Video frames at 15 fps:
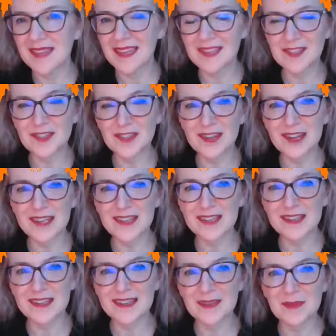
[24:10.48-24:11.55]
And is there
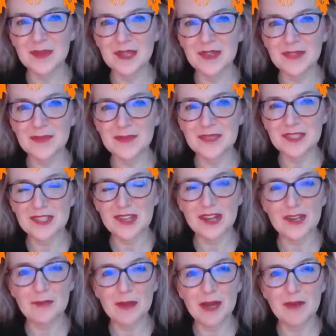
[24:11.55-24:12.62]
anything anybody else wants to
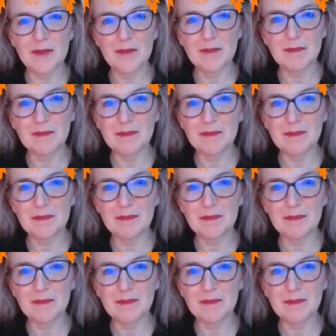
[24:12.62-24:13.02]
talk about?